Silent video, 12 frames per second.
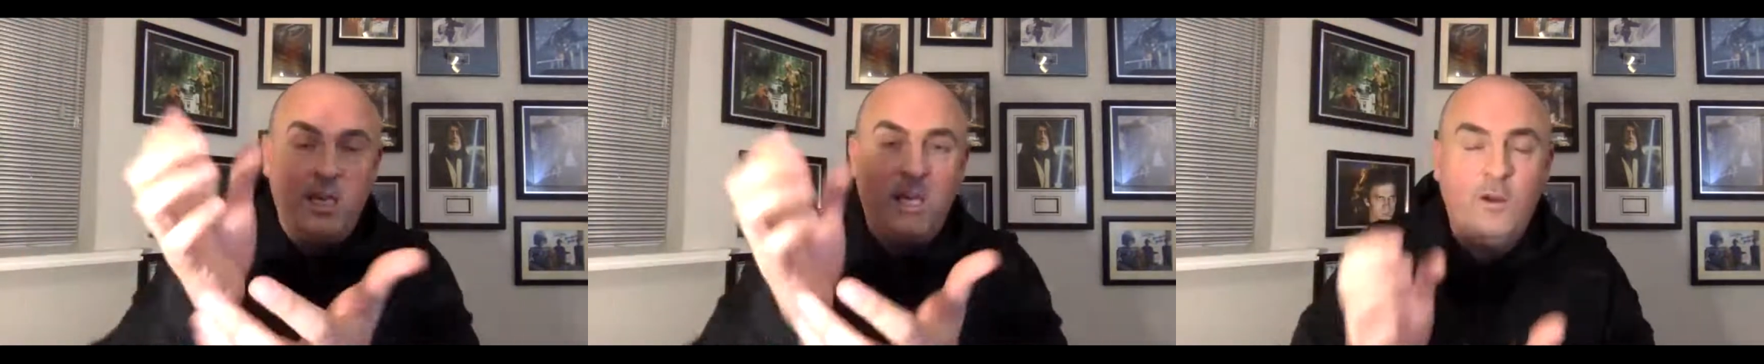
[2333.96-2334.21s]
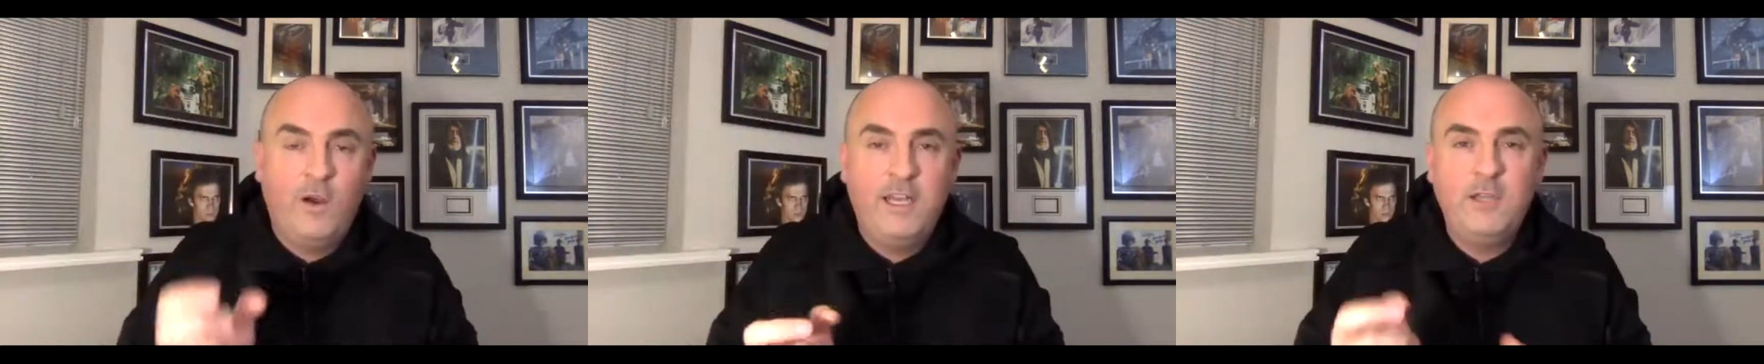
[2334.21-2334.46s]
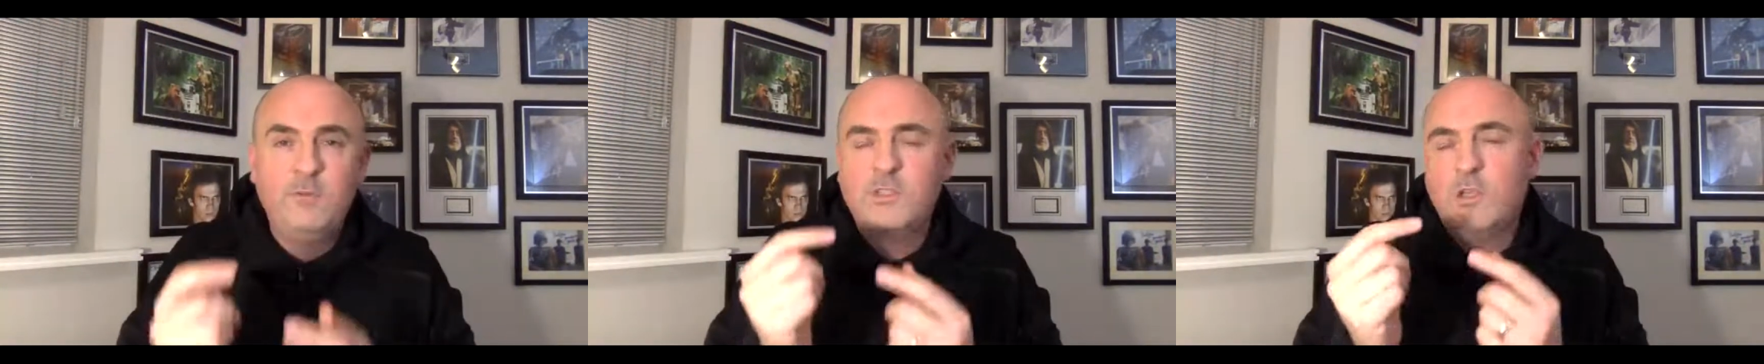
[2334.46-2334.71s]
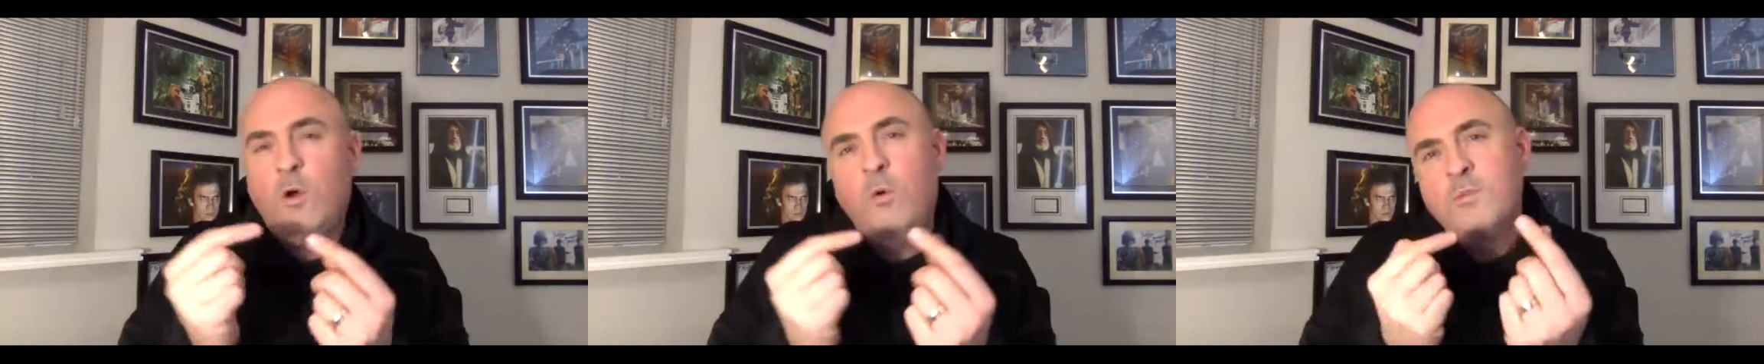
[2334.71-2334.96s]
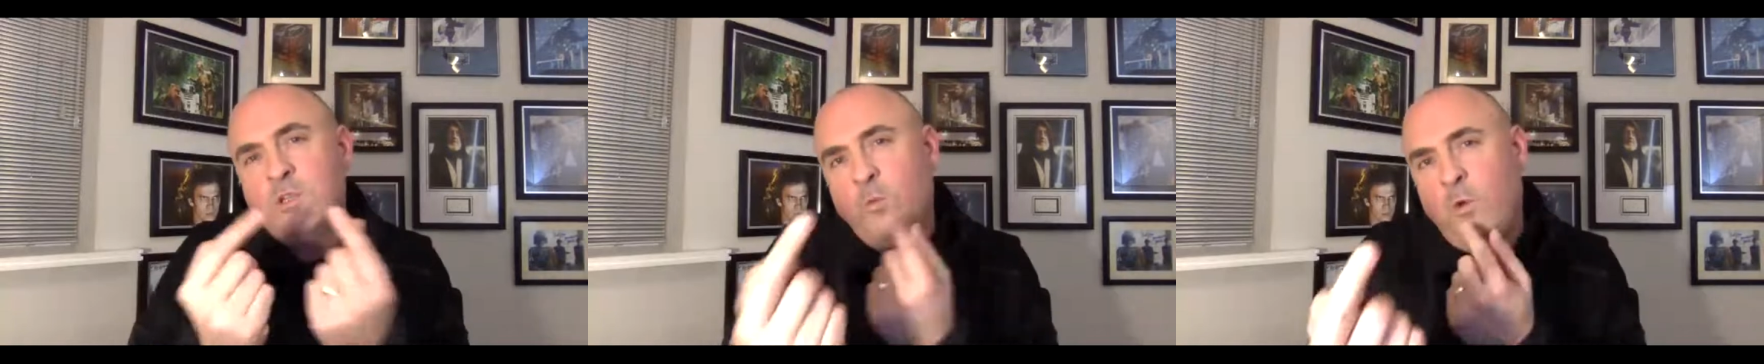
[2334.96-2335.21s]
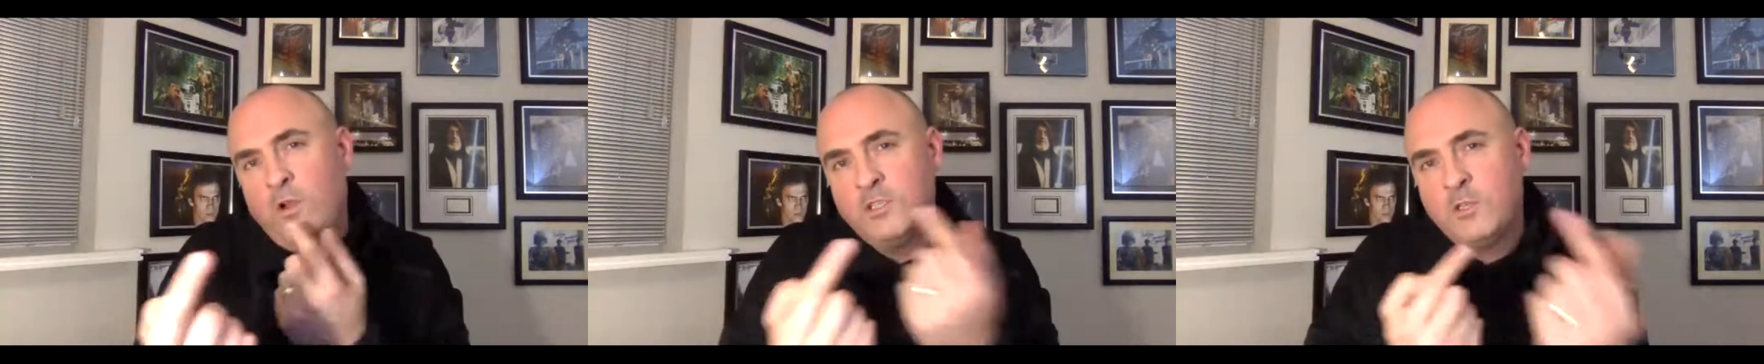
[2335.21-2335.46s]
you know, and it was almost a
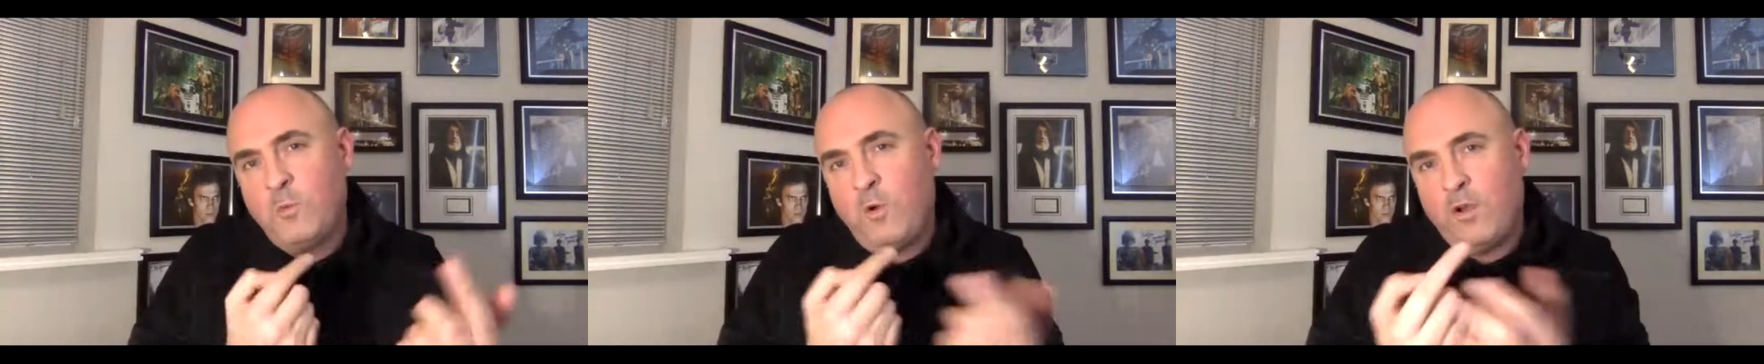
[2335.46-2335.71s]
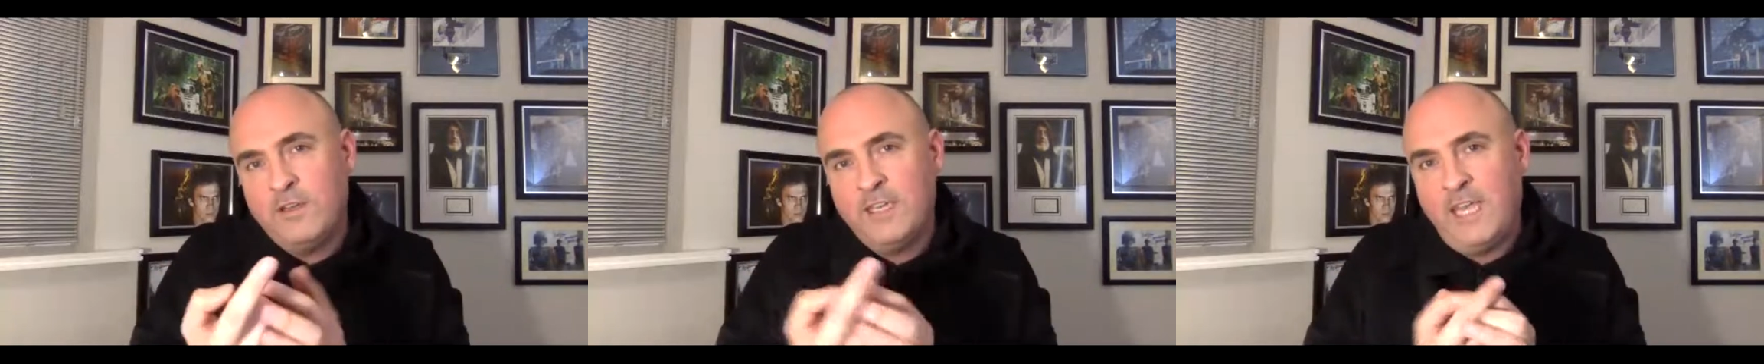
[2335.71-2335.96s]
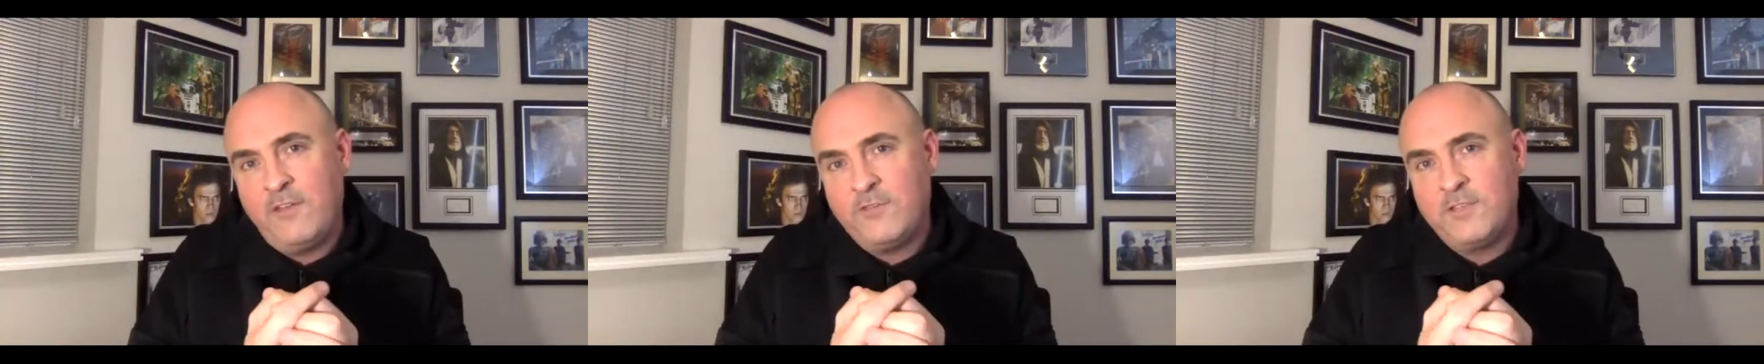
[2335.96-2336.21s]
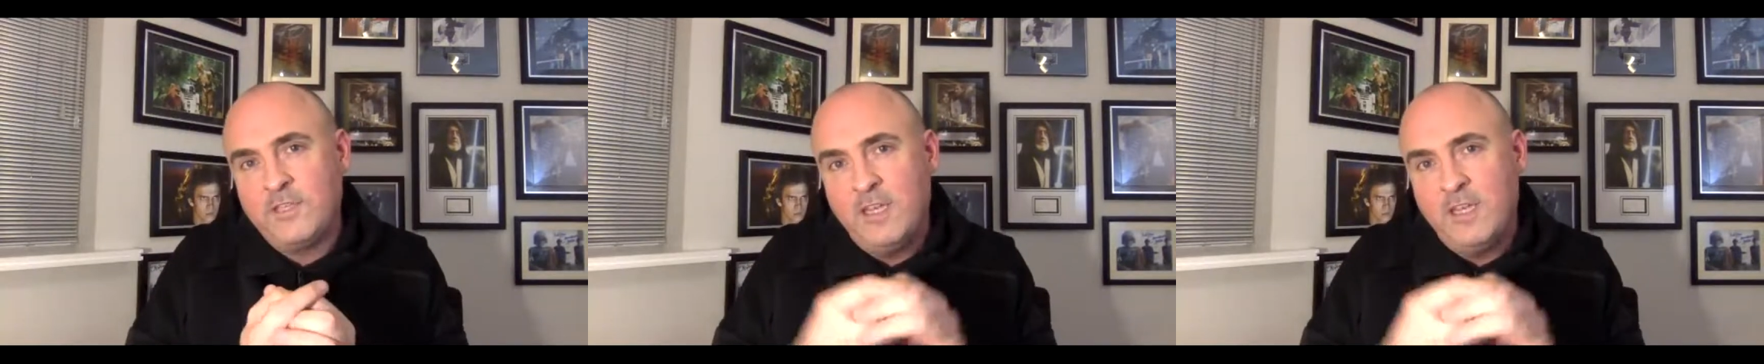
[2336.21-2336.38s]
one to one gift. Yeah,